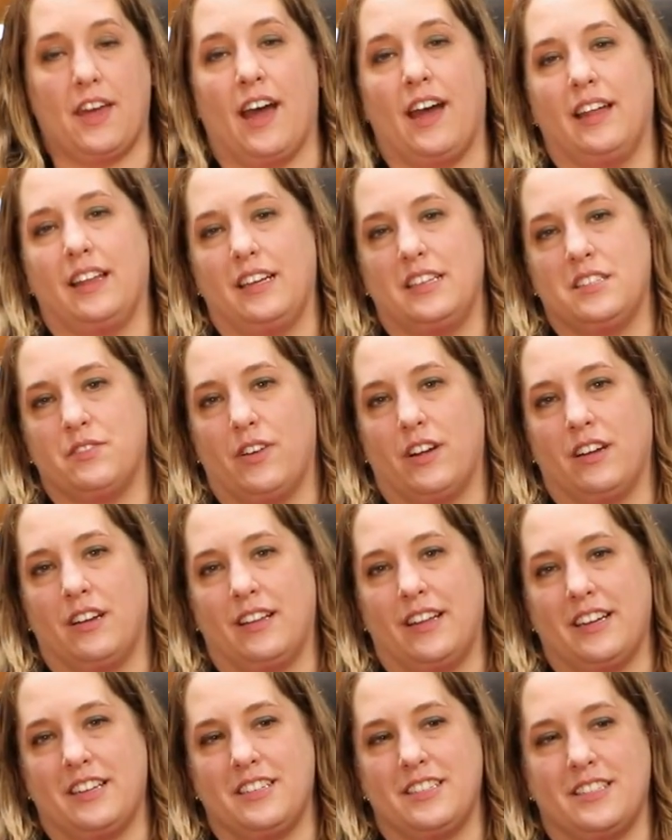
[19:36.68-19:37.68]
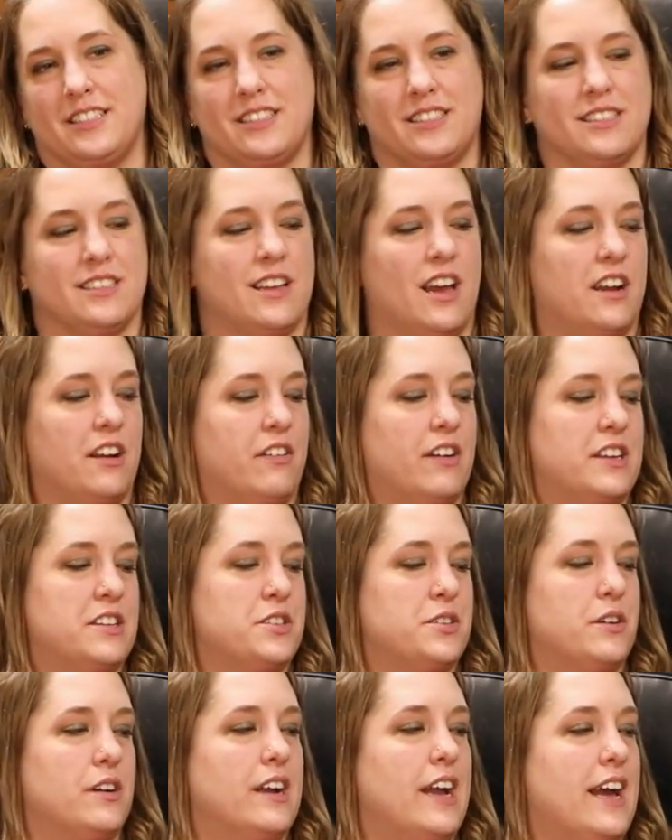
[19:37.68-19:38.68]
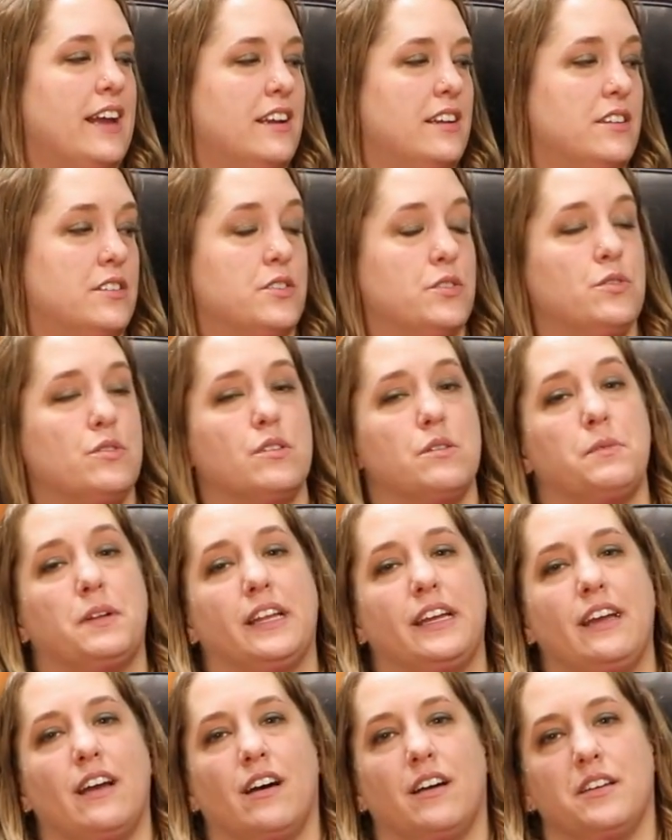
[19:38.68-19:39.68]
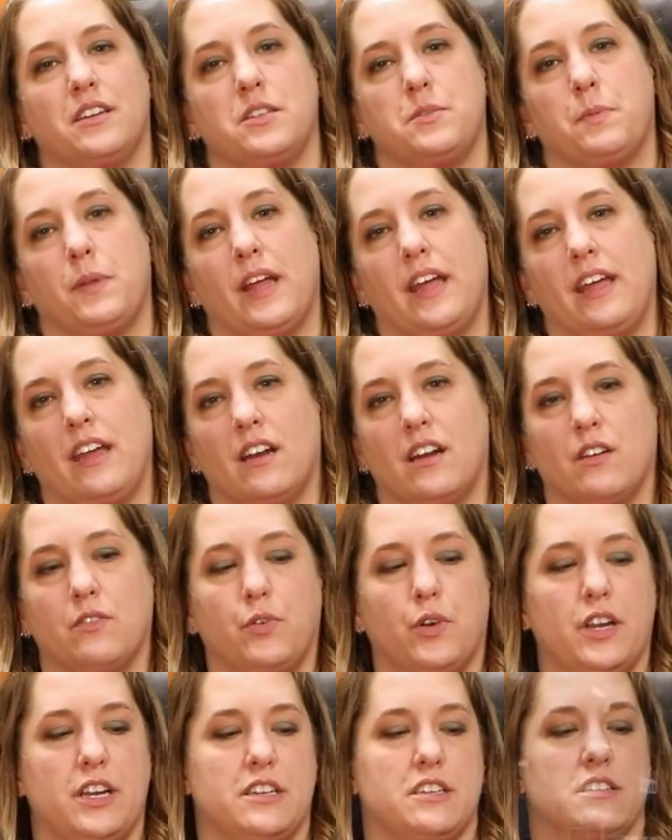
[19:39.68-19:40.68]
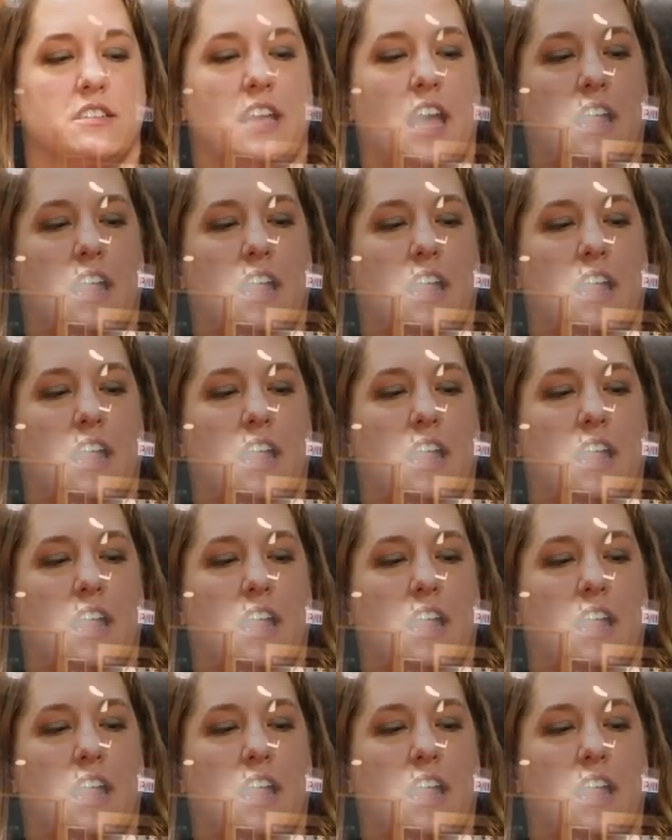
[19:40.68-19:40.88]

the highlights of our collection since it's got a great story and it is normally on display in our Voyages